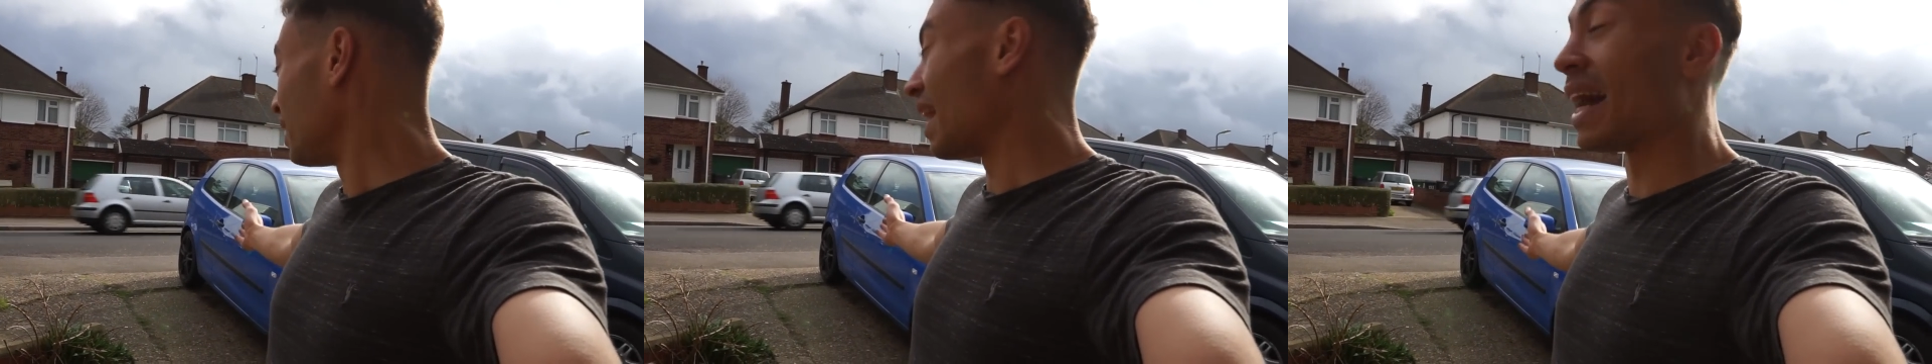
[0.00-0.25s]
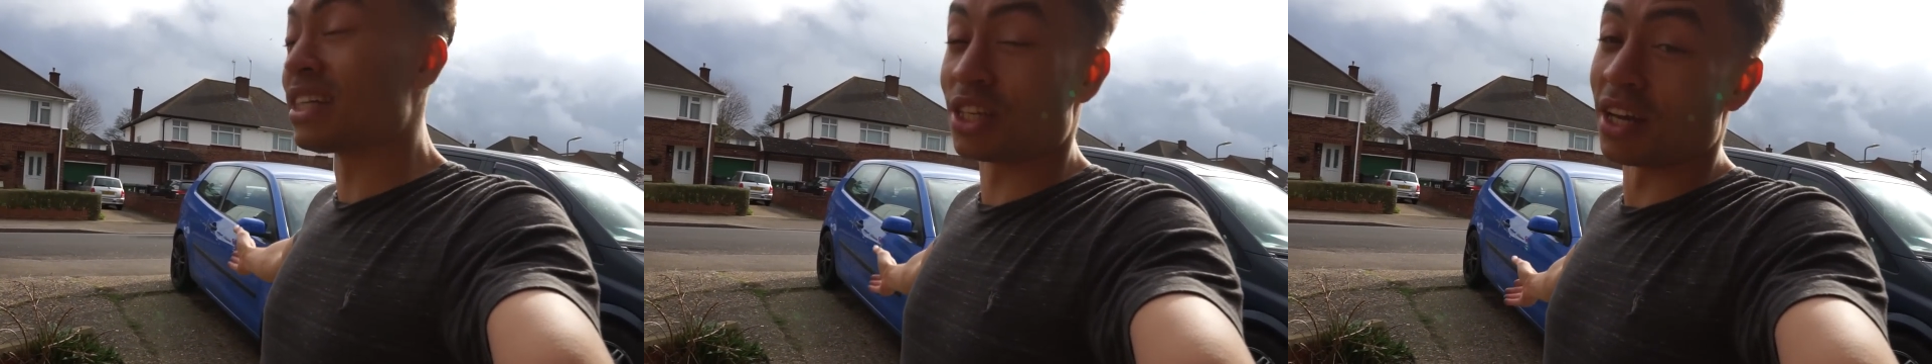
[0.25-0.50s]

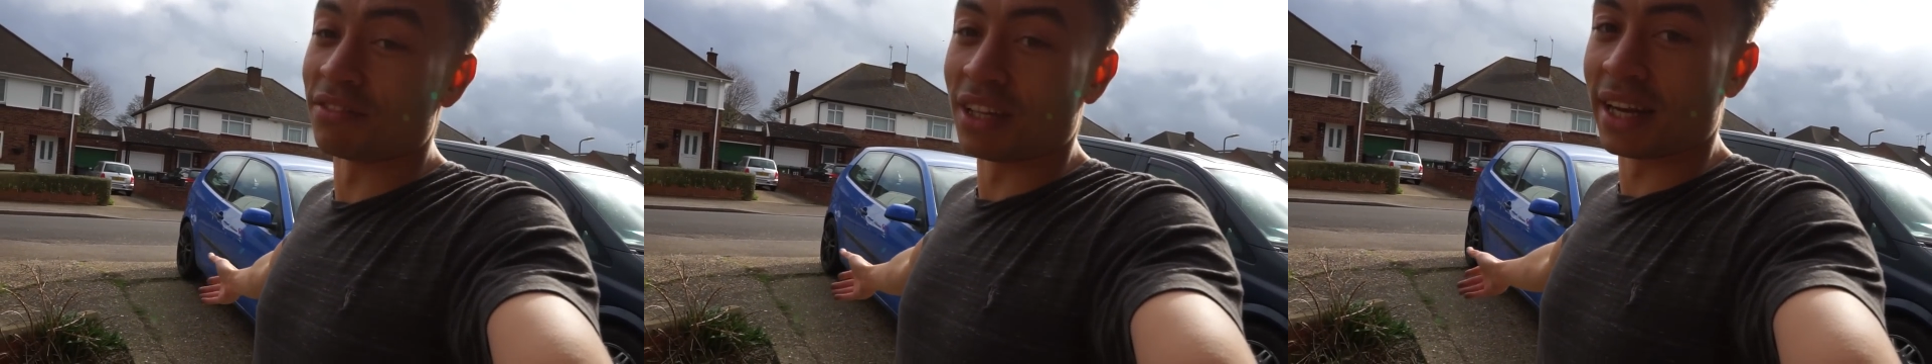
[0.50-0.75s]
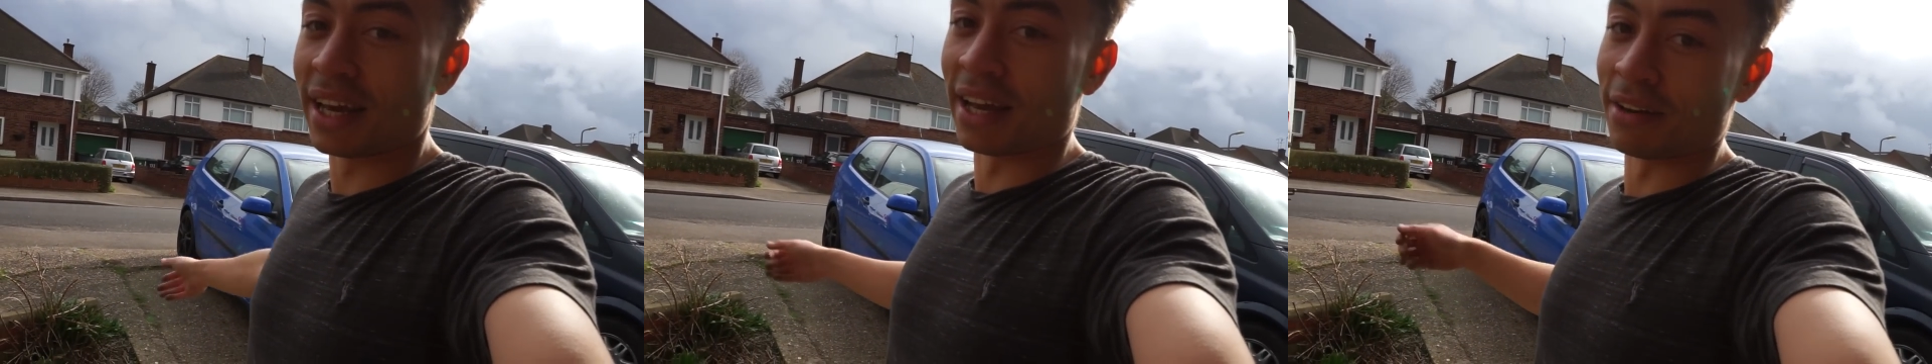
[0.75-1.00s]
gassed to have
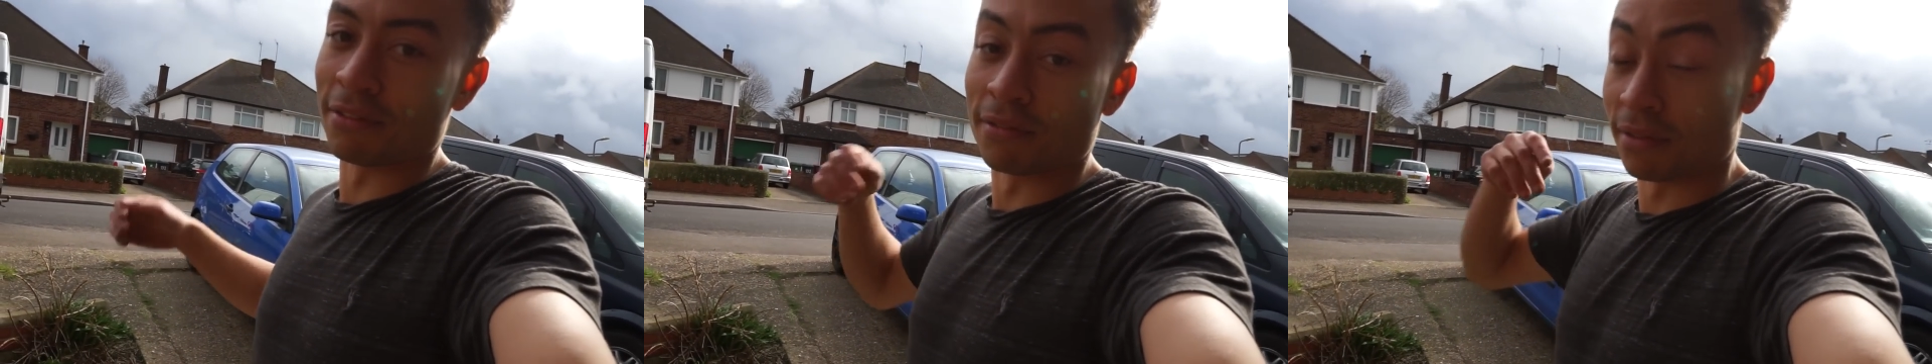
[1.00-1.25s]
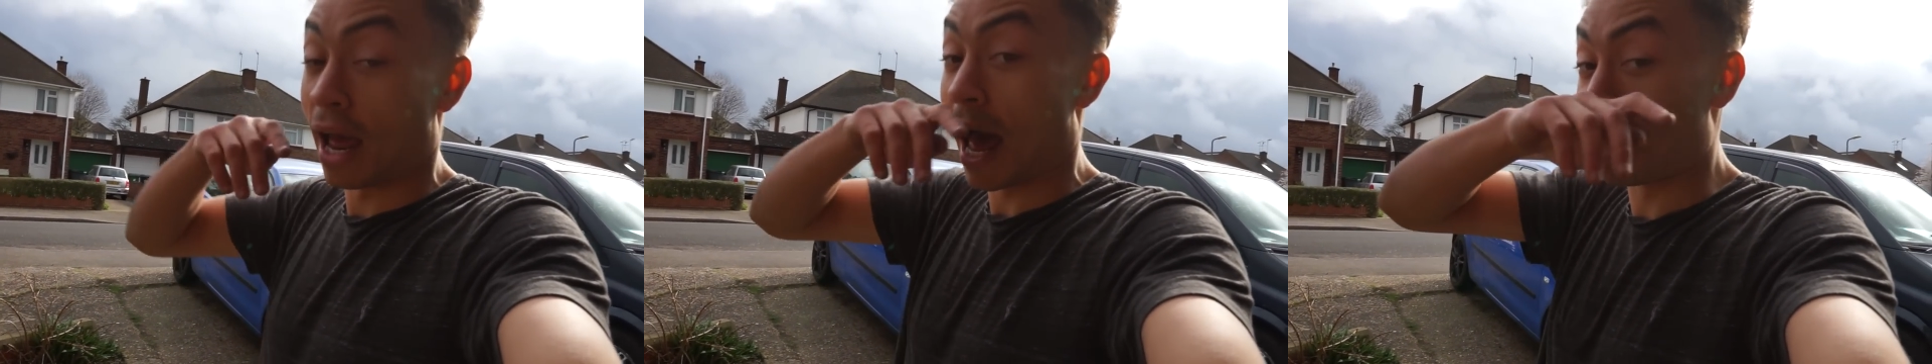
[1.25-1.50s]
done it and
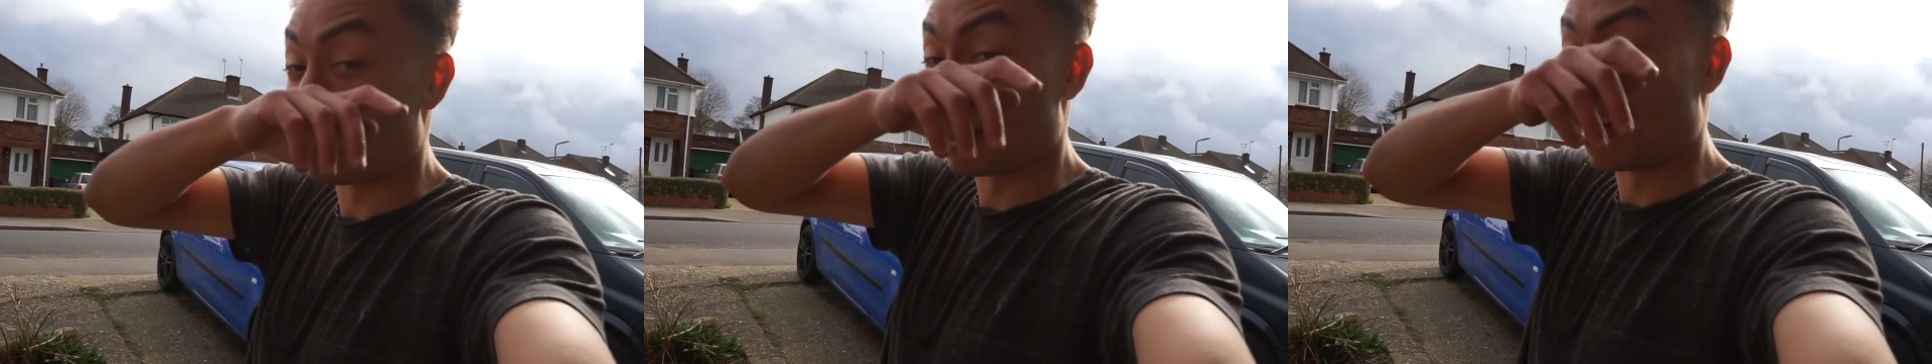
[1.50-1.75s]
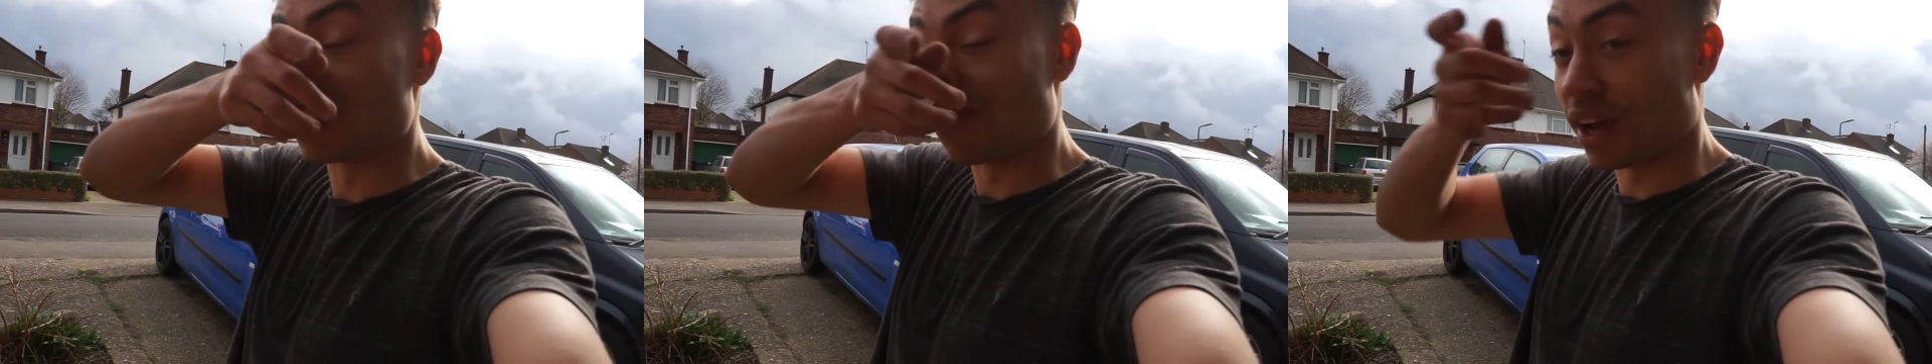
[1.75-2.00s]
happy
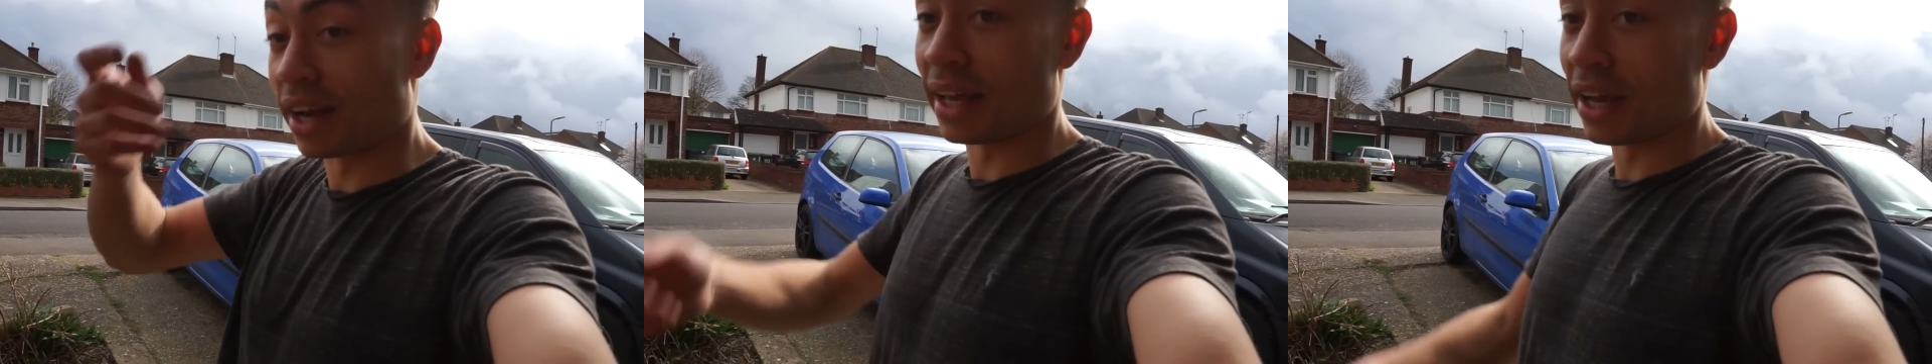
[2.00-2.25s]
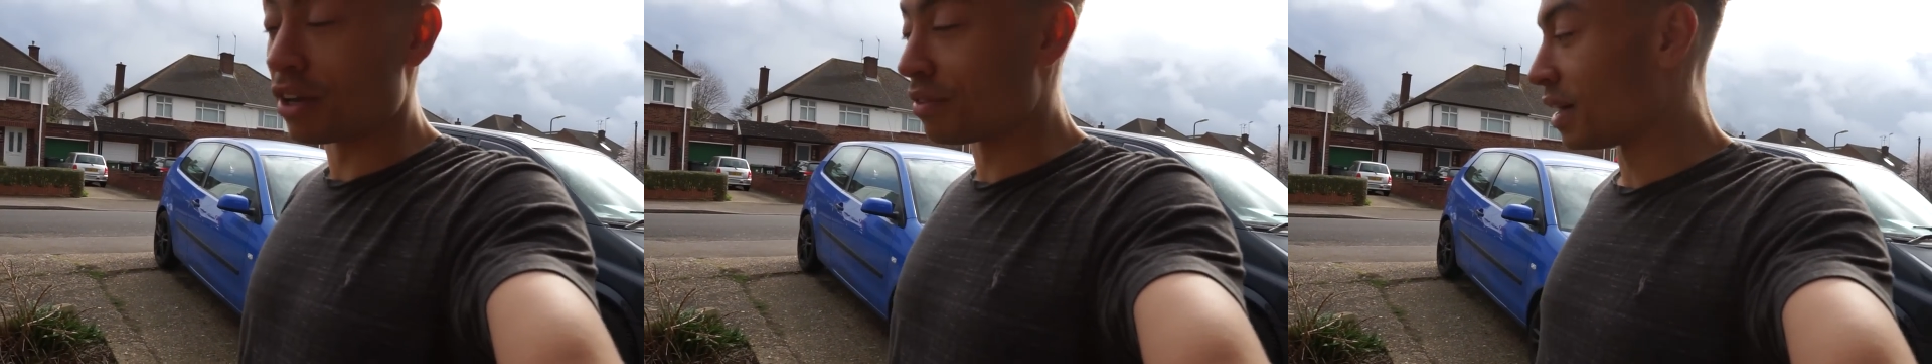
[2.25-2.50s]
that it's
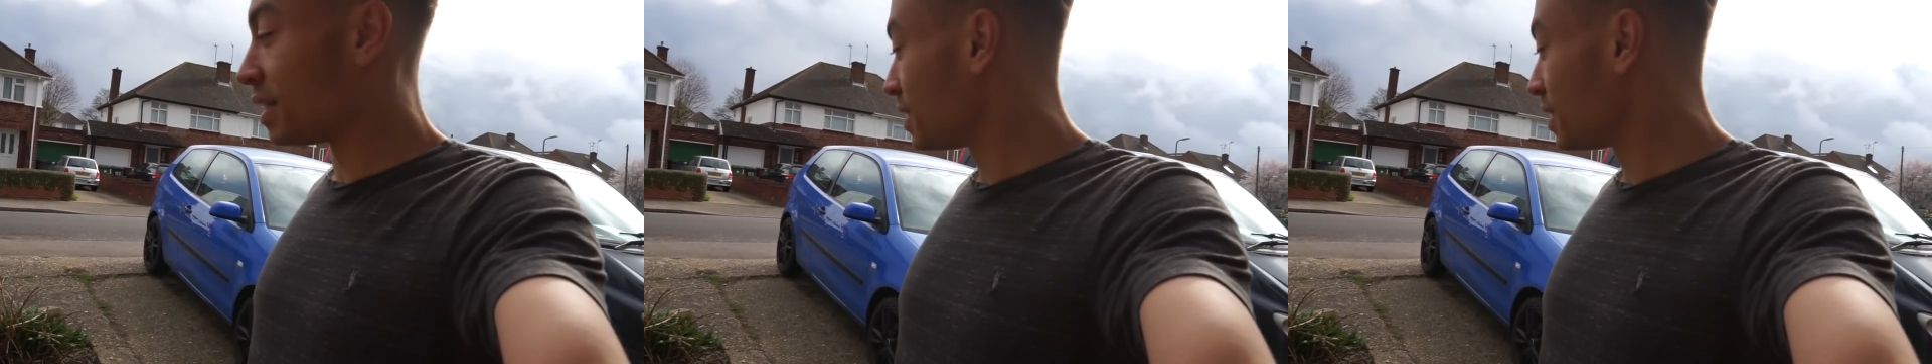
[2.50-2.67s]
finally over.